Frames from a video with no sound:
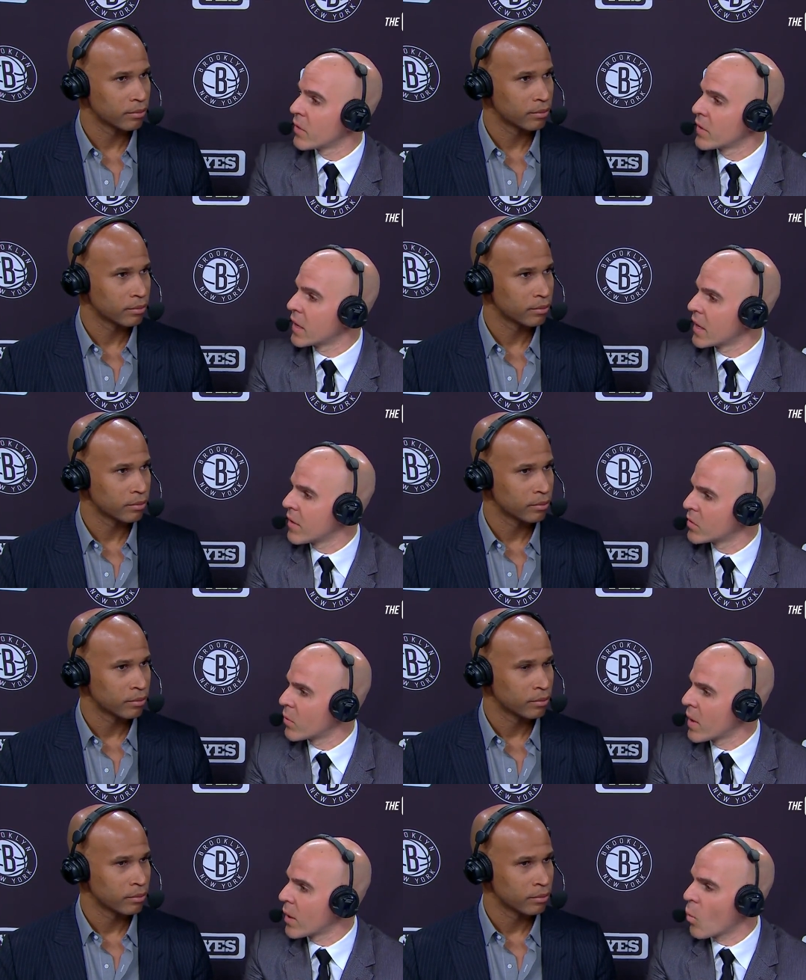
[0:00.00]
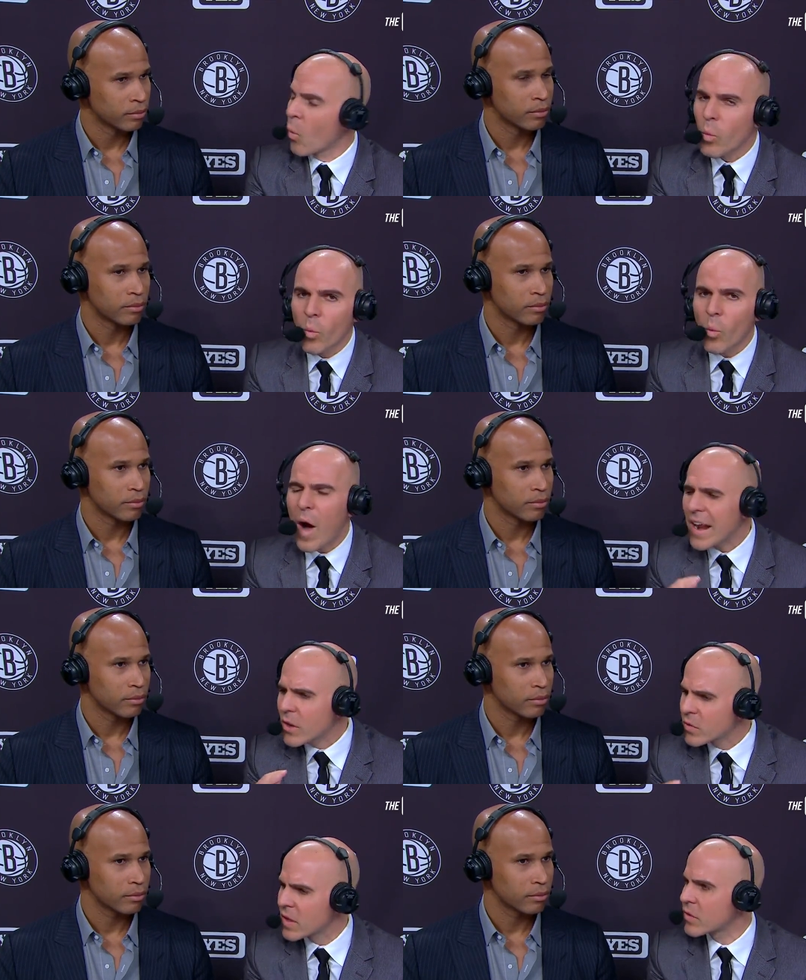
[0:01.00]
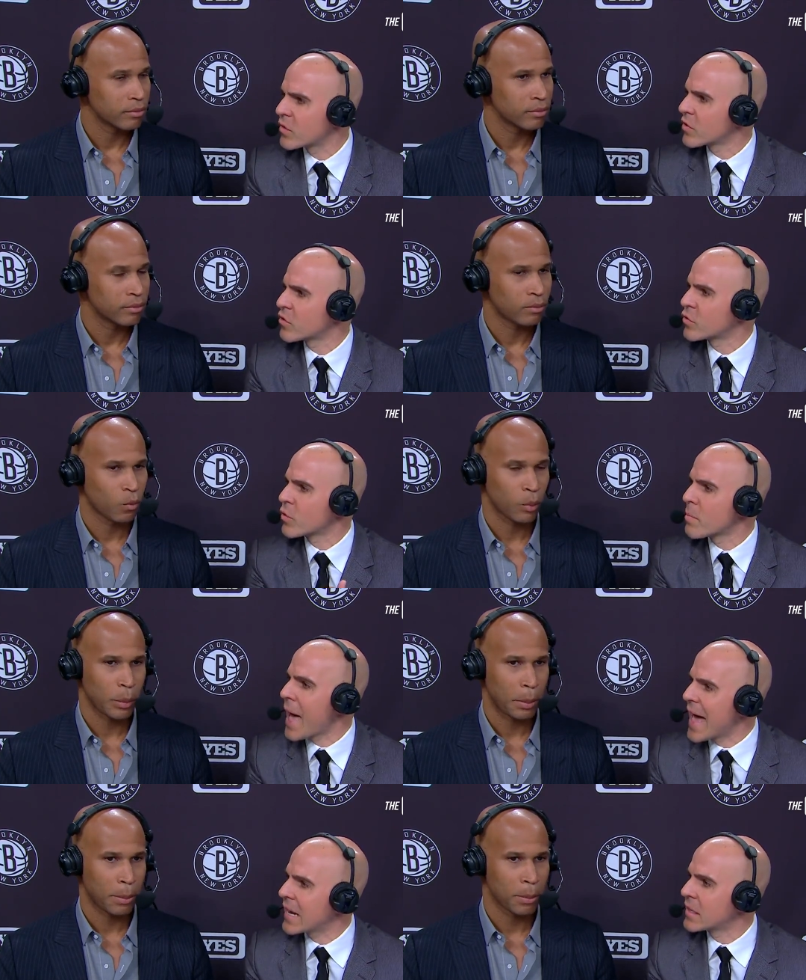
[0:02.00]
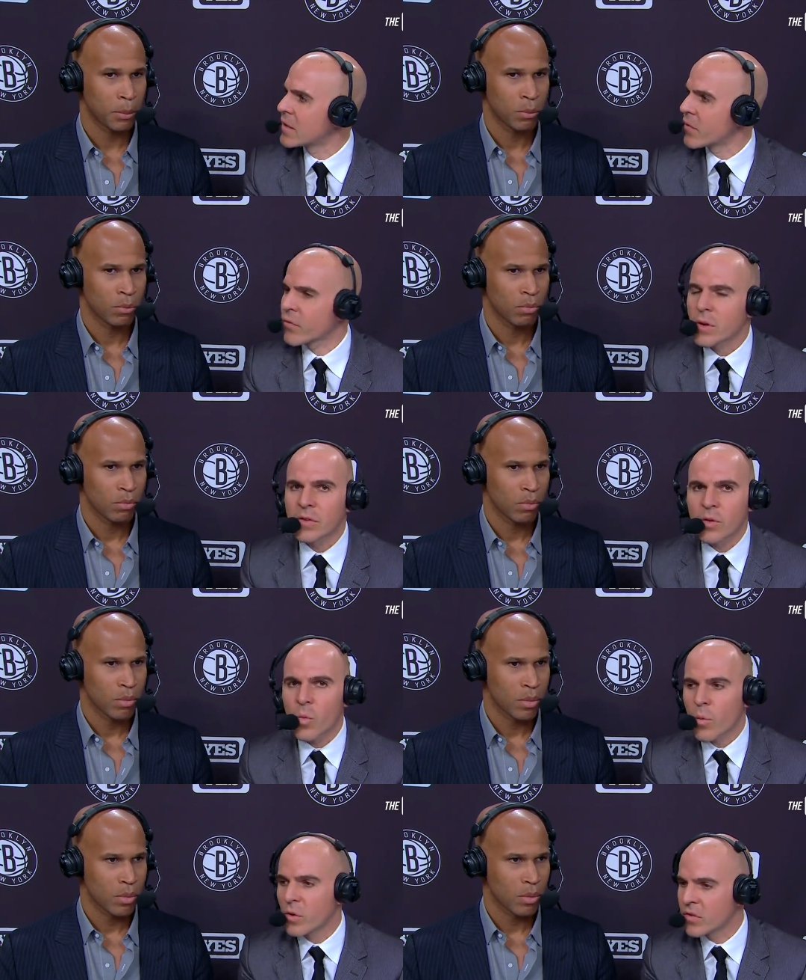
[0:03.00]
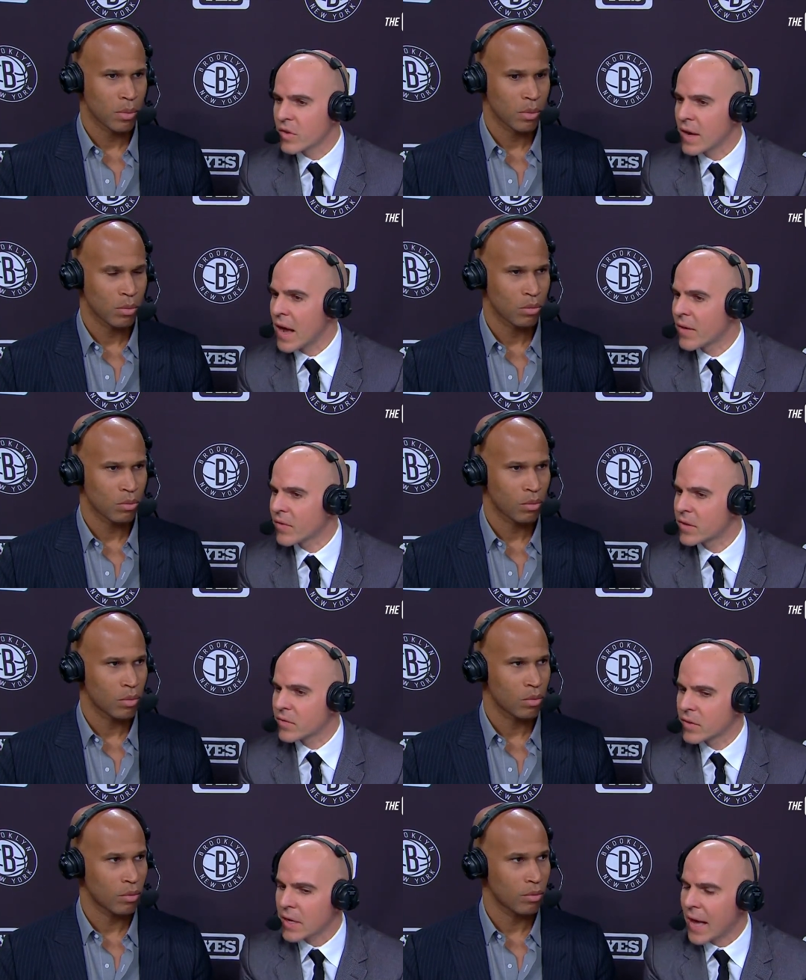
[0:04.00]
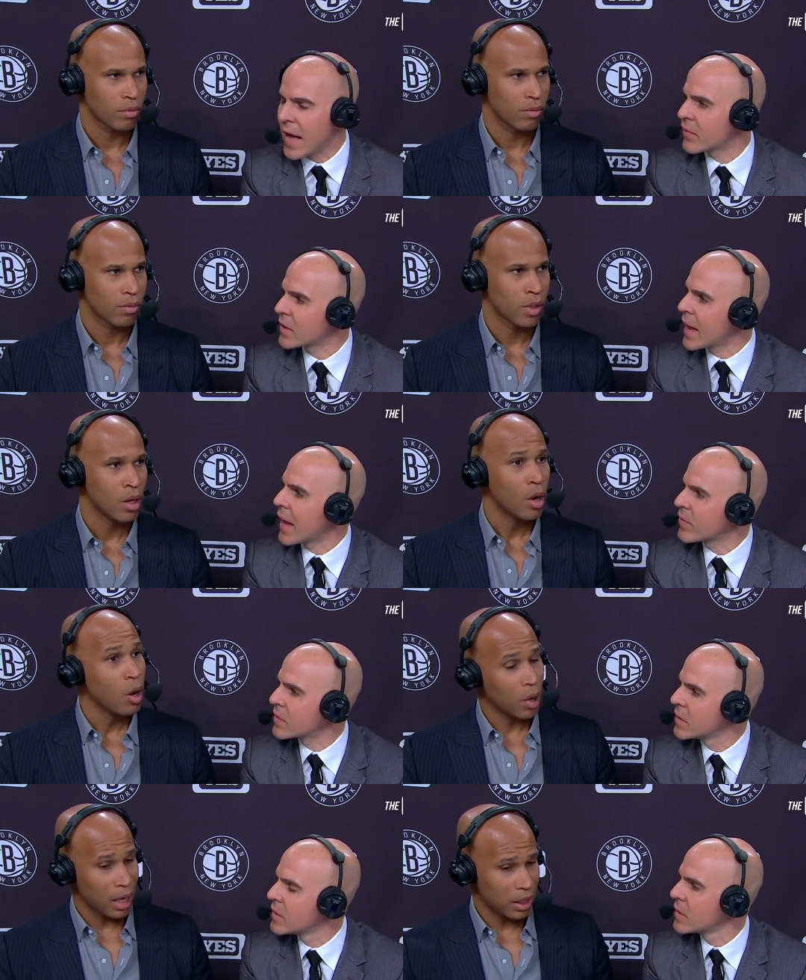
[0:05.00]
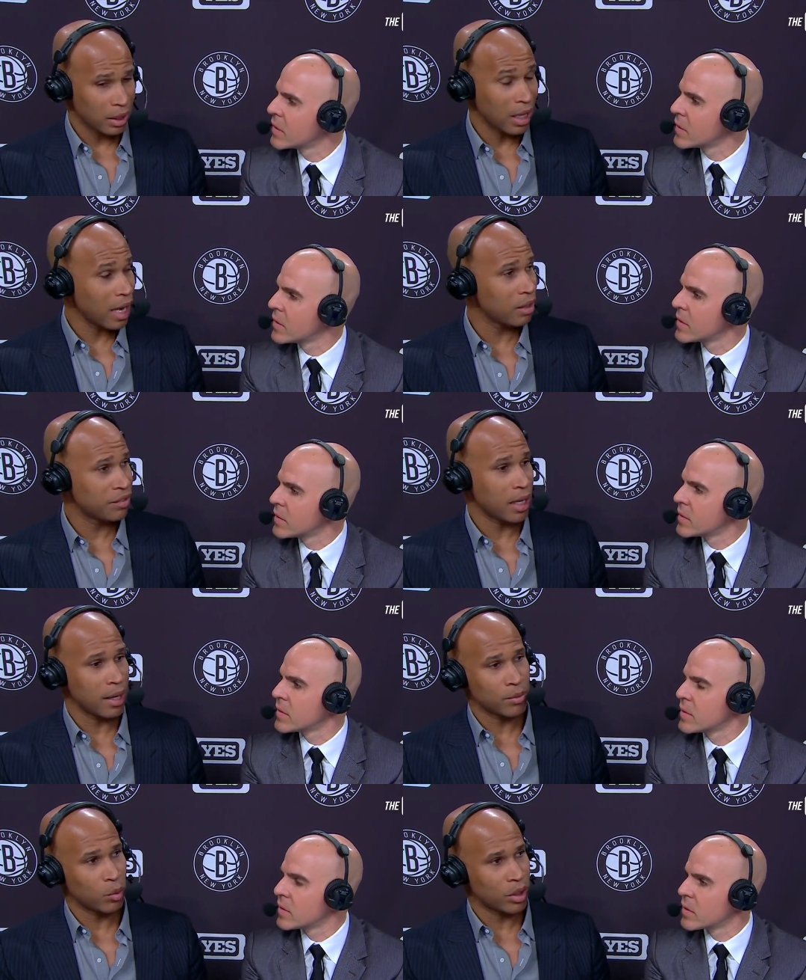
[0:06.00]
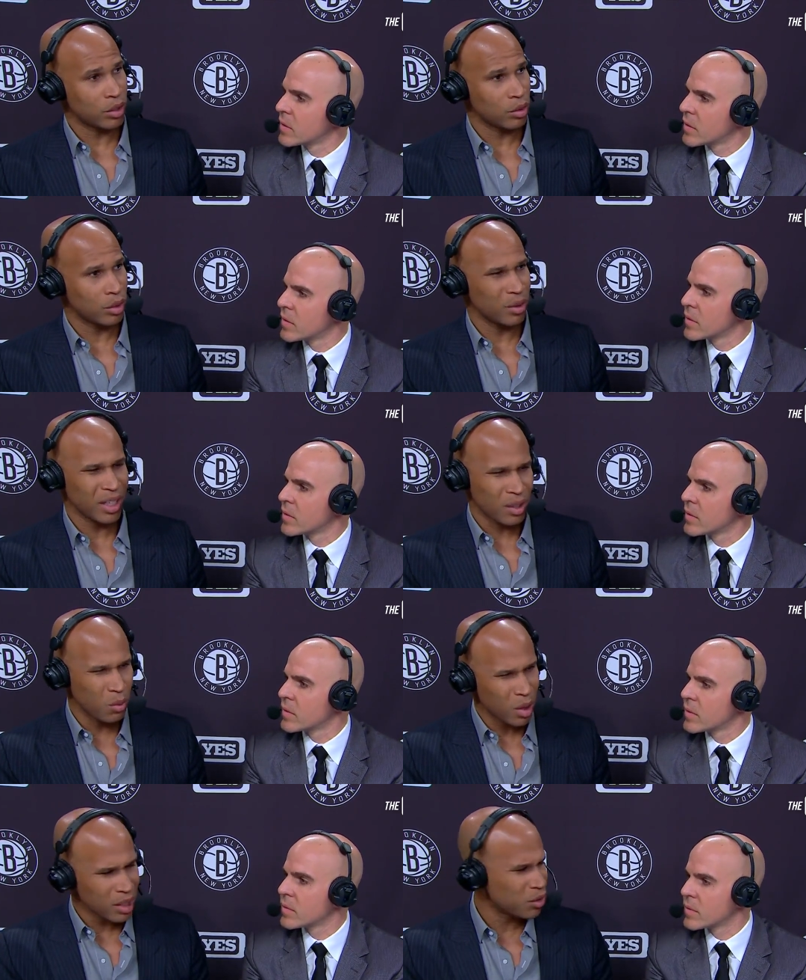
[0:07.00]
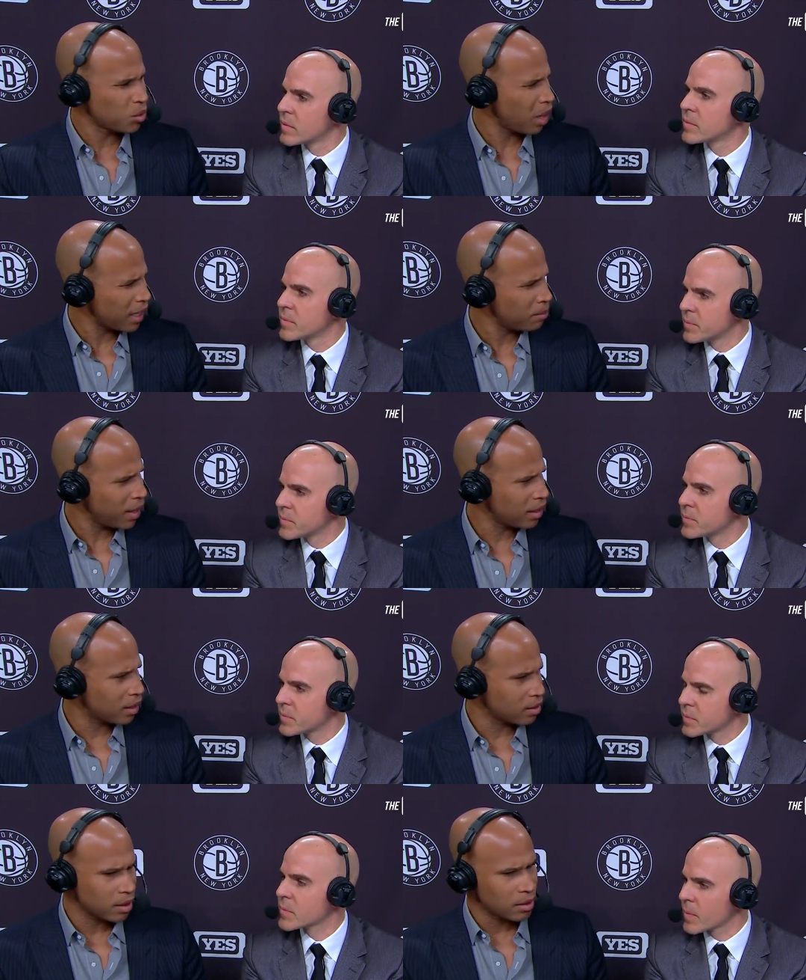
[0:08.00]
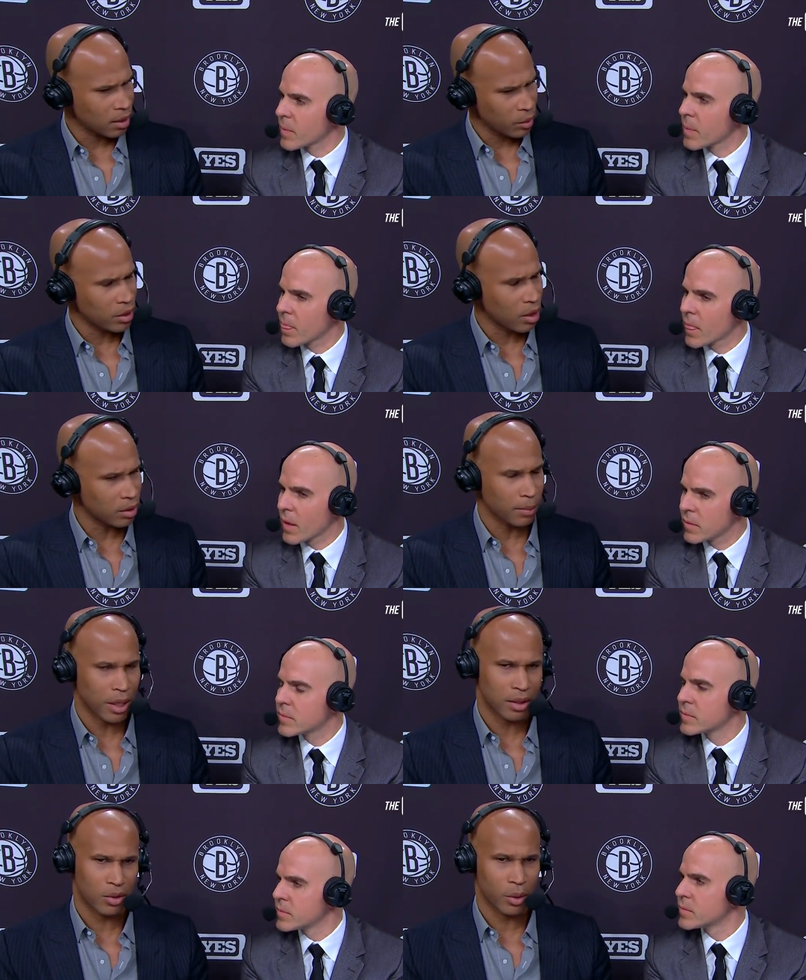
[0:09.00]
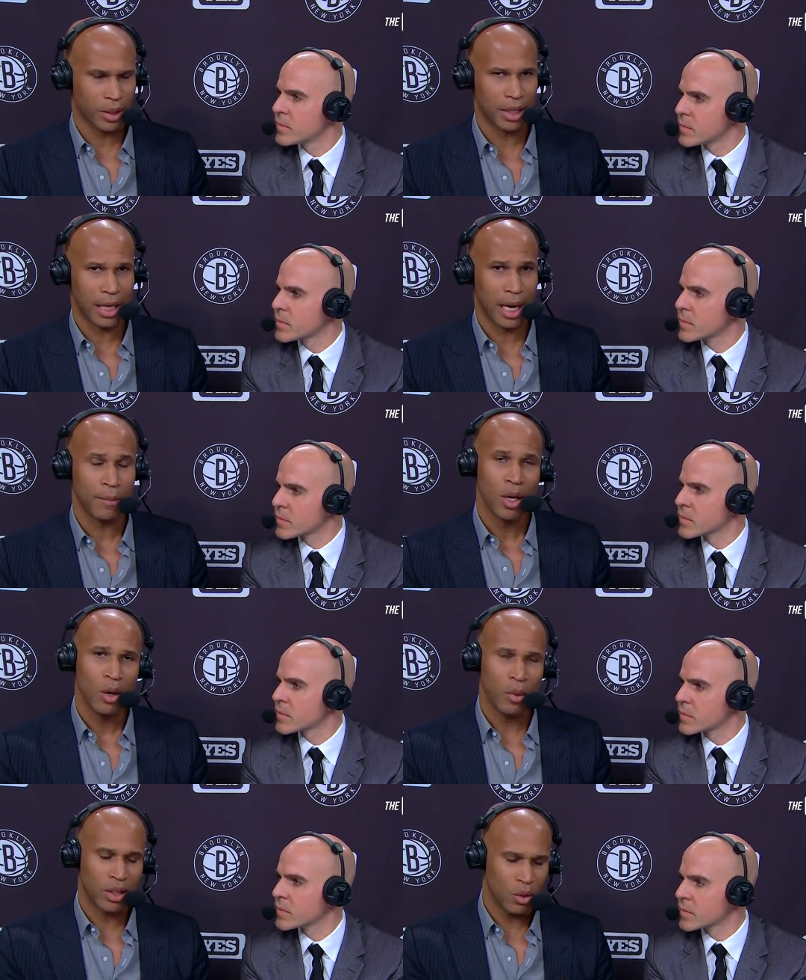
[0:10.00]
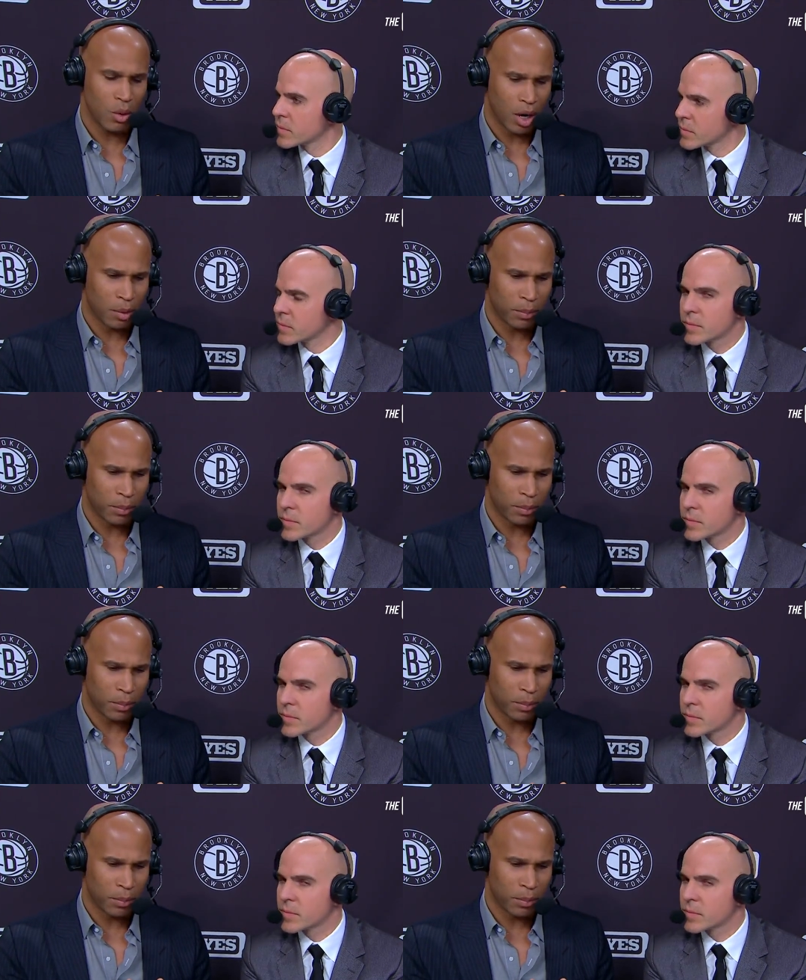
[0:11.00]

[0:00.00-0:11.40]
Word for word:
Speaker 1: Irving and Kevin Durant. Why do you think there's such a dramatic difference in what we're seeing offensively half to half?
Speaker 2: Well, a lot of times what you do, now you want to try and make it consistent, and we talked about this during the game. When you are